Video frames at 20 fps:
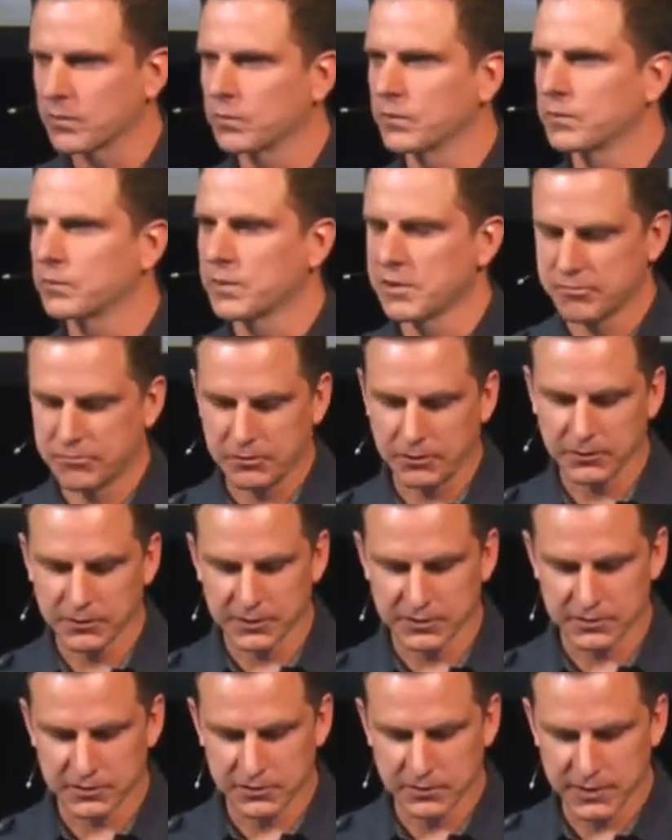when we fall
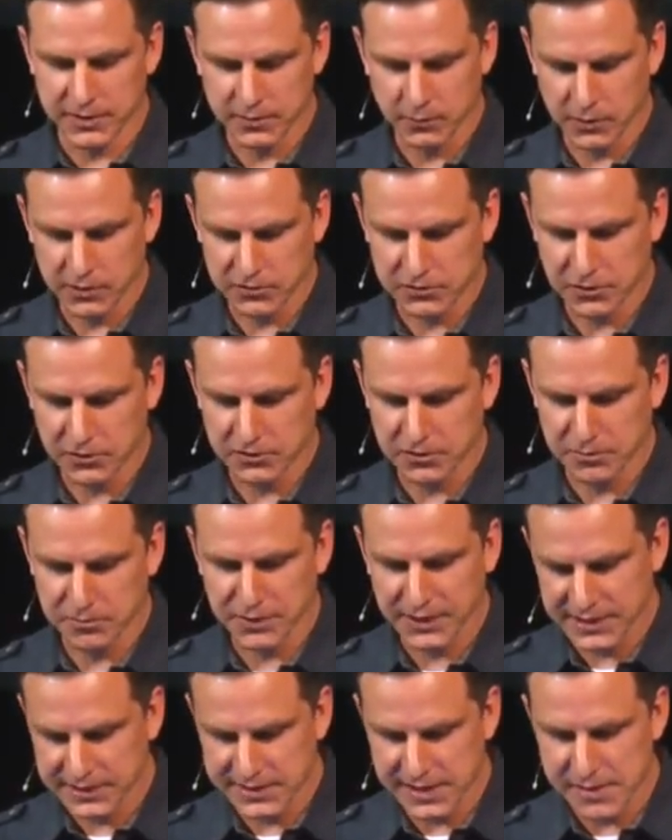into it and we start to
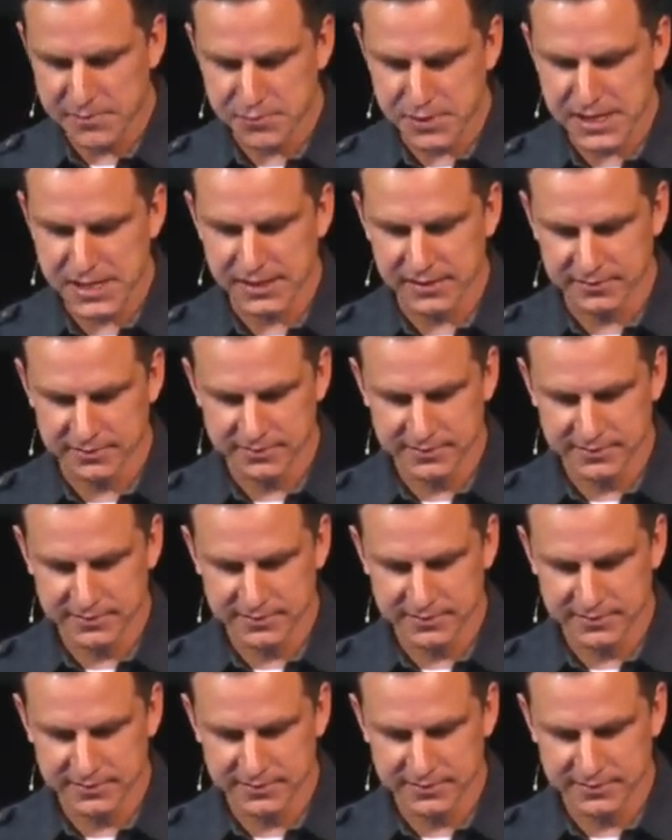bite that bait.